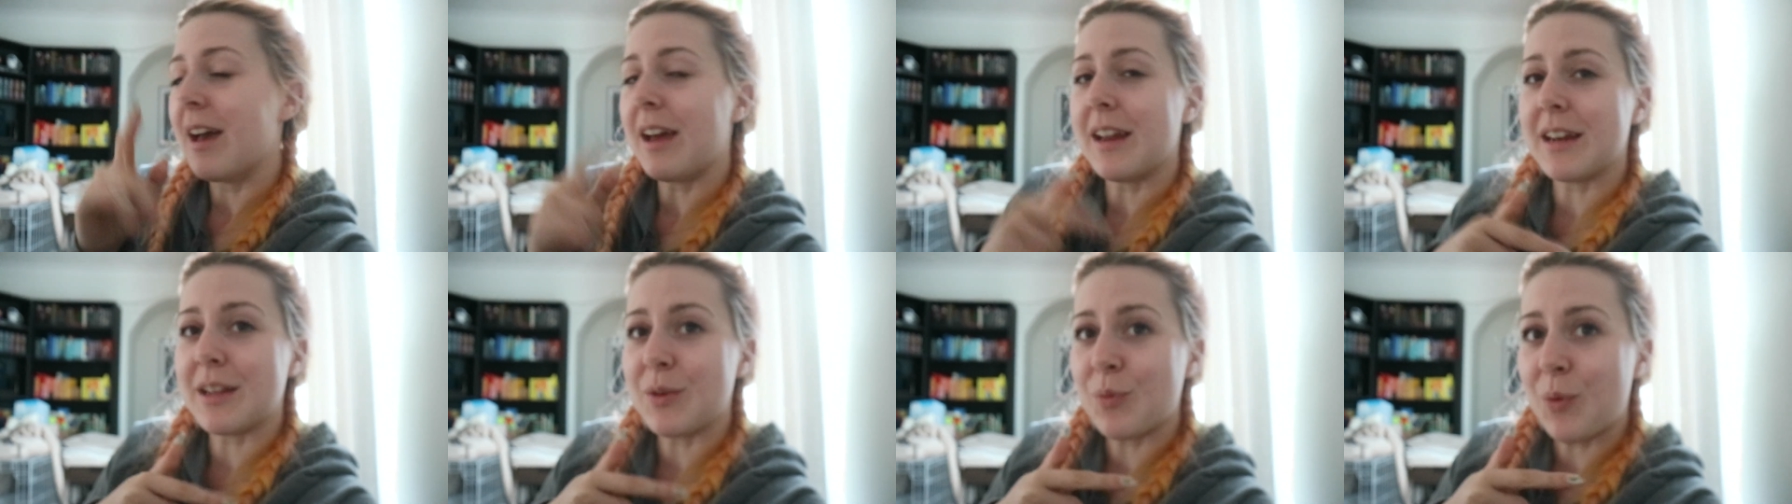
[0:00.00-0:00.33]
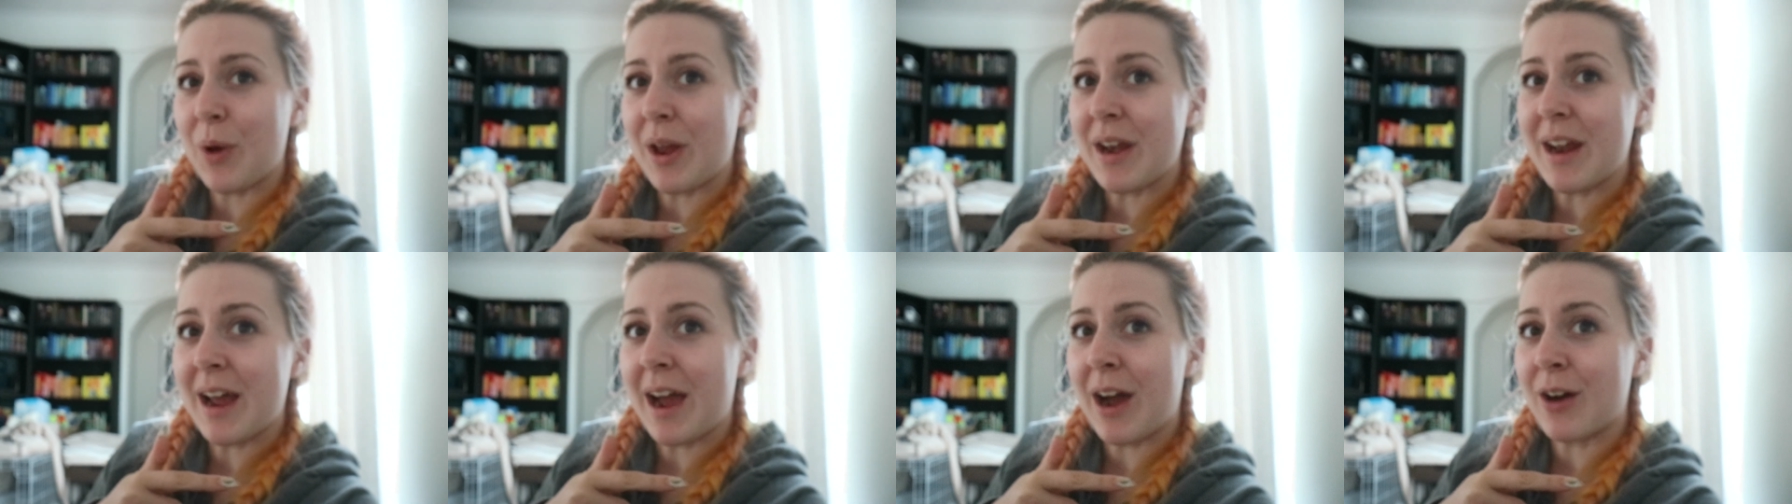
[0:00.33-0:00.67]
and he
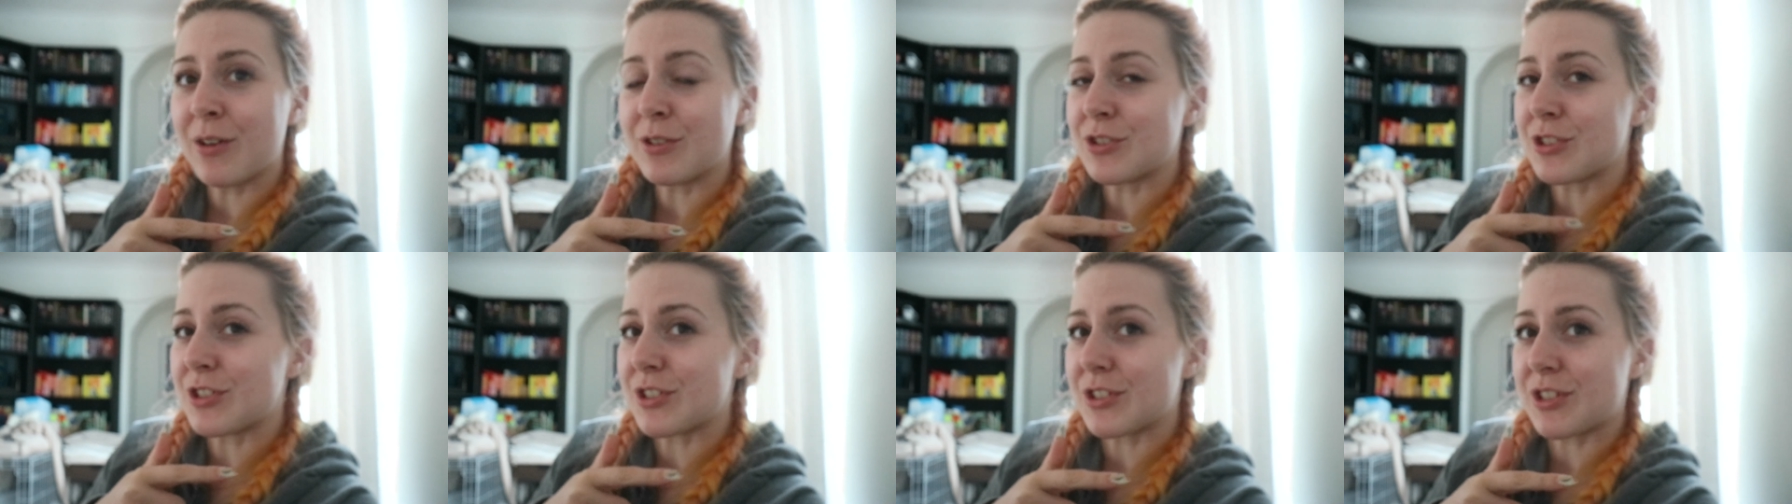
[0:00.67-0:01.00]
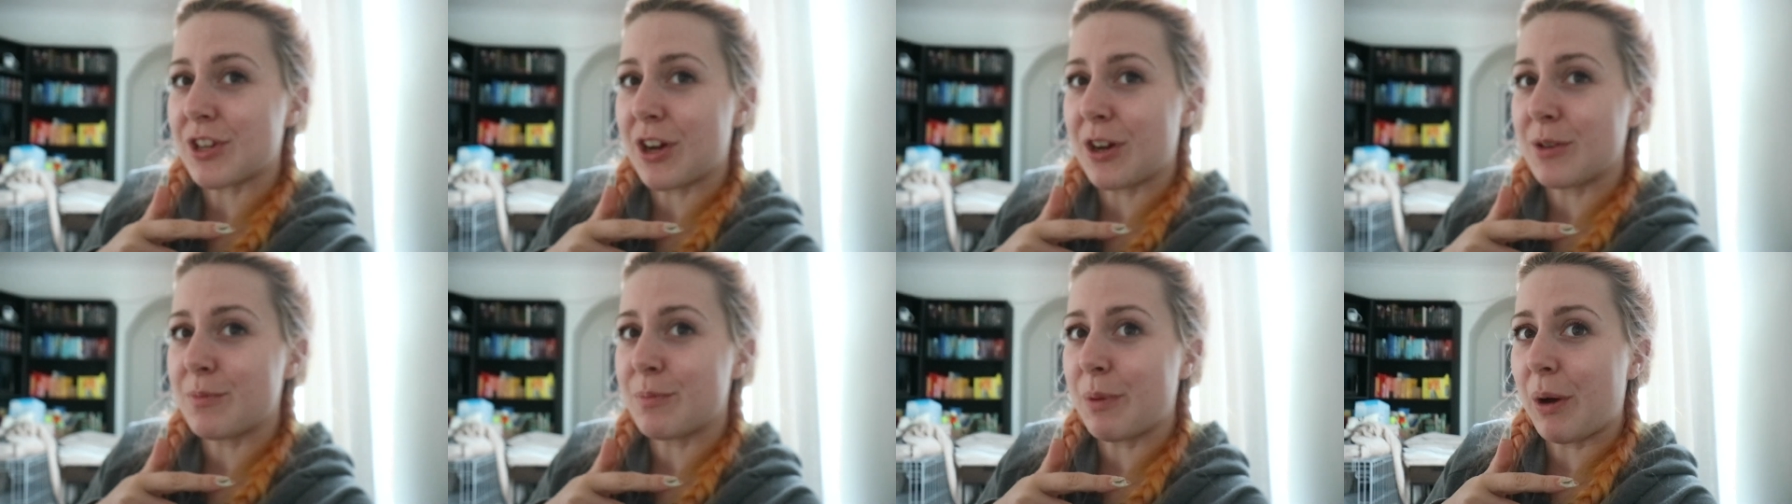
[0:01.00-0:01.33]
went out and just
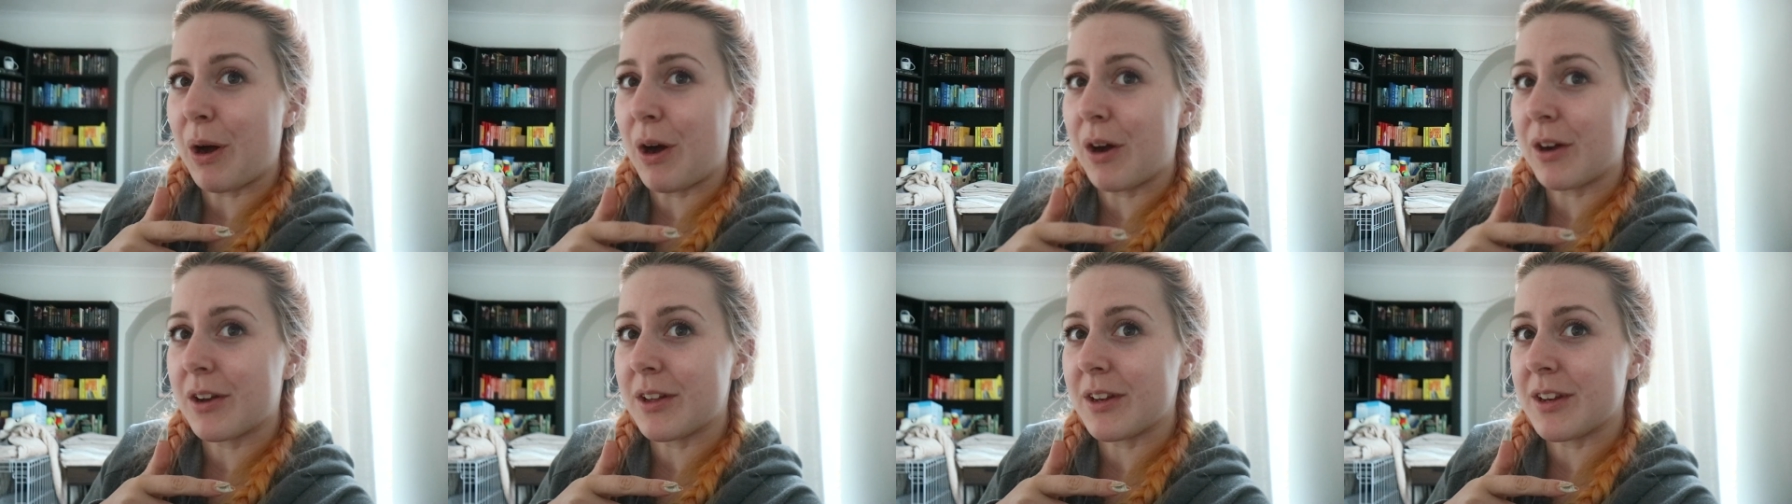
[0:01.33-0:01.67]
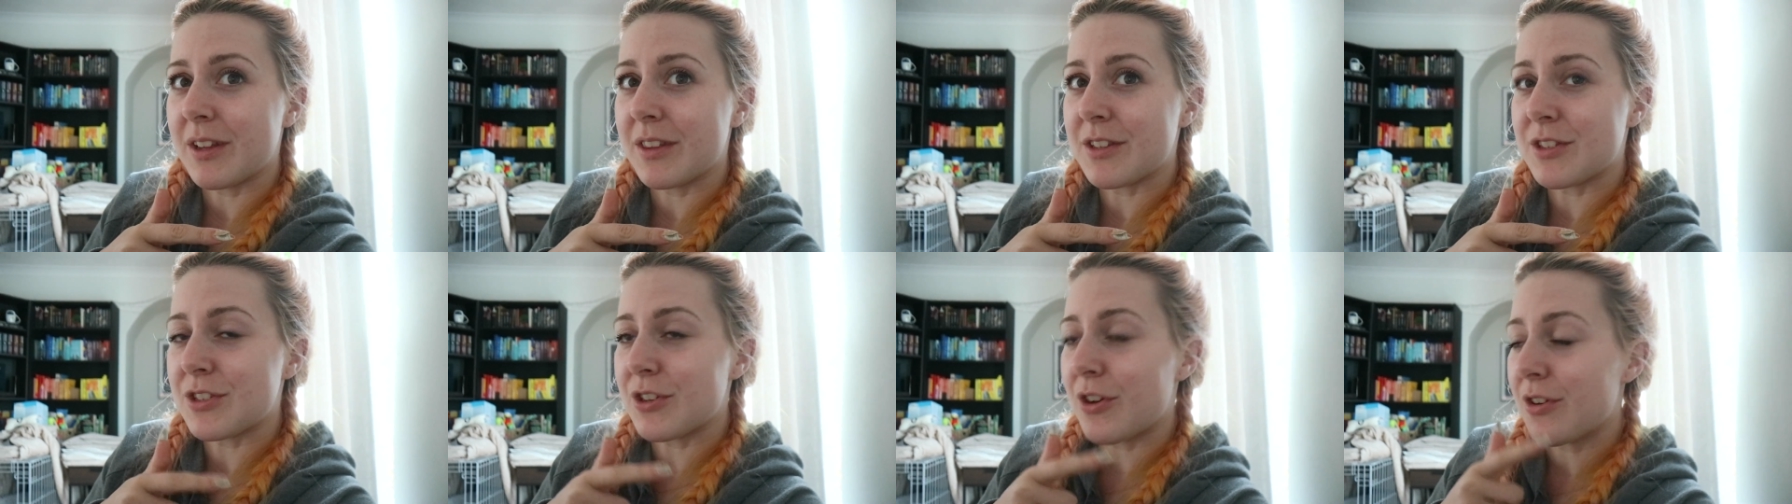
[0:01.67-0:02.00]
started
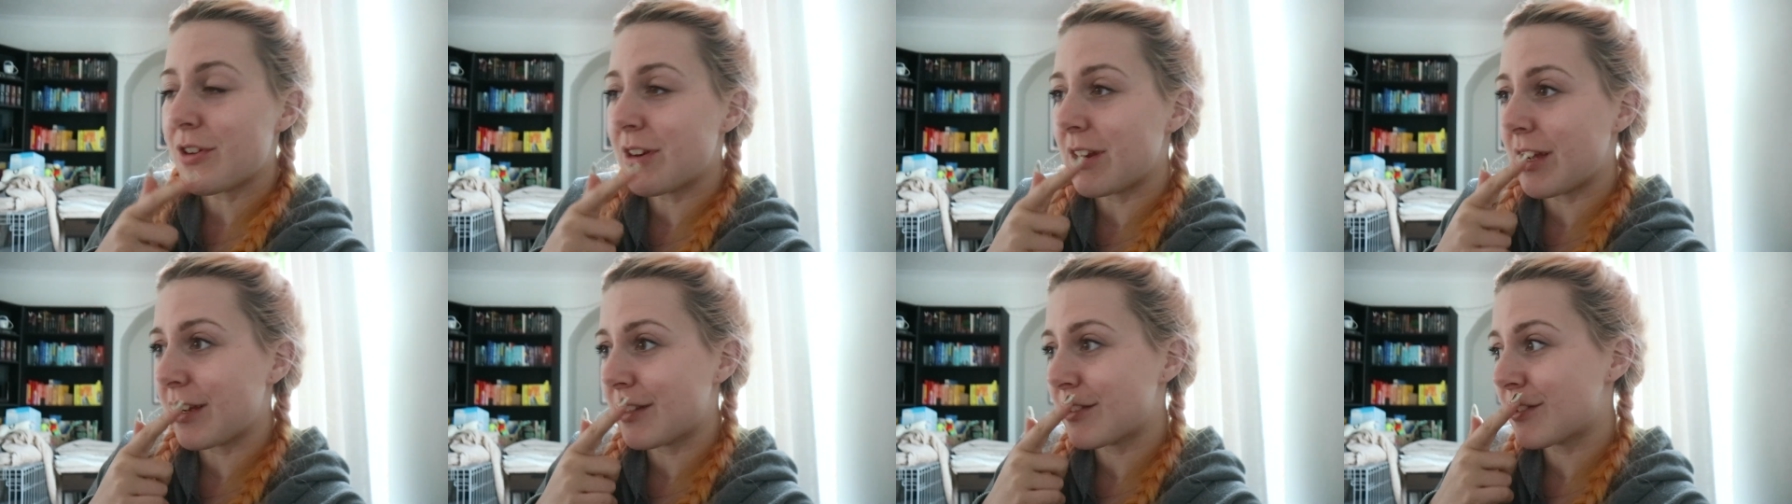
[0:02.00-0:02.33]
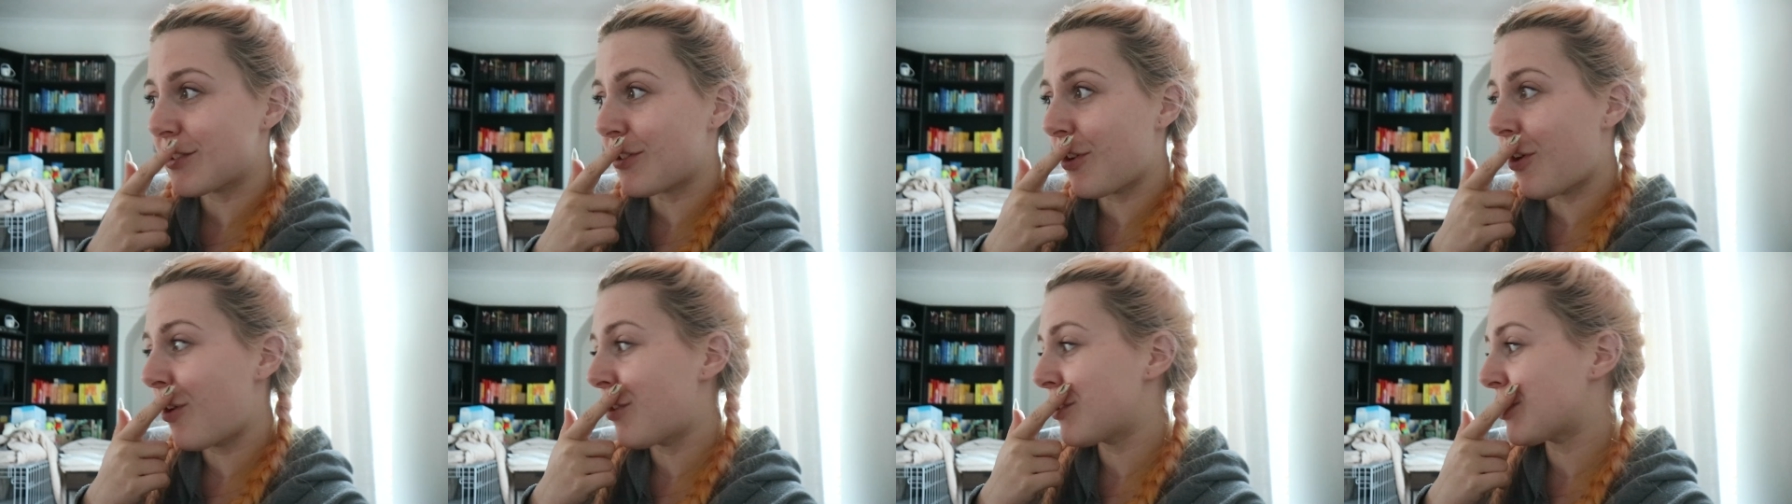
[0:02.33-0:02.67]
barking at the dog
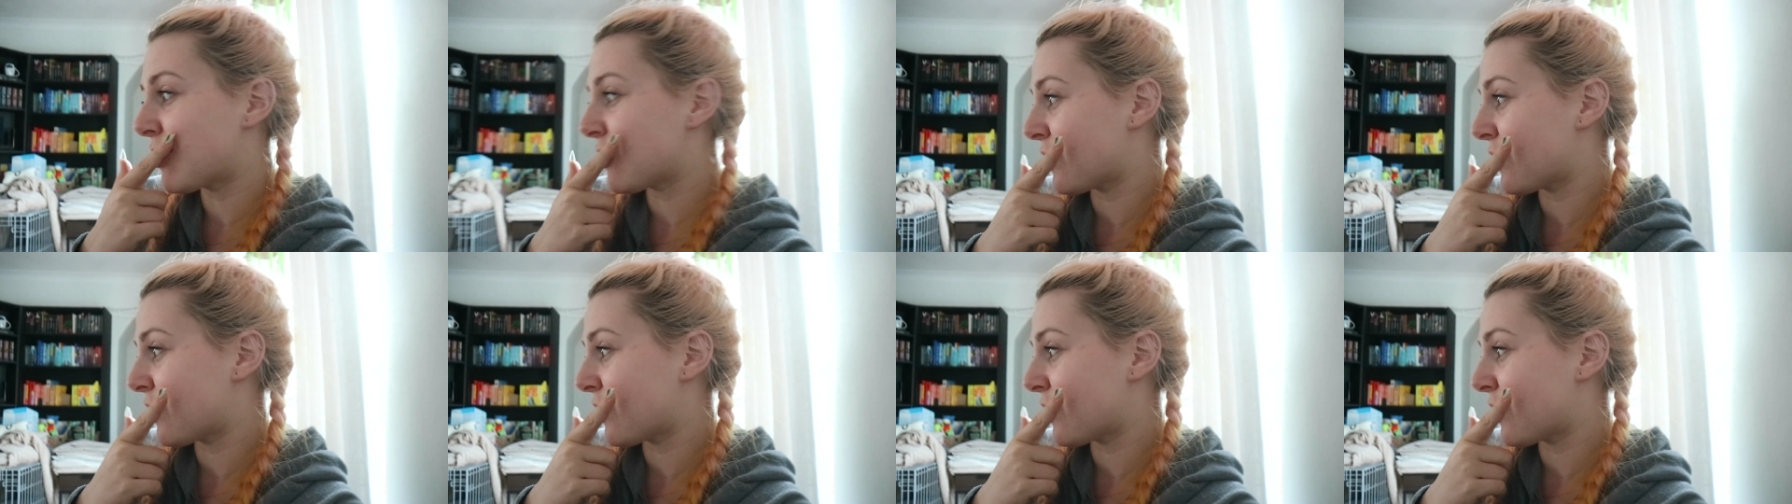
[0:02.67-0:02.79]
next door.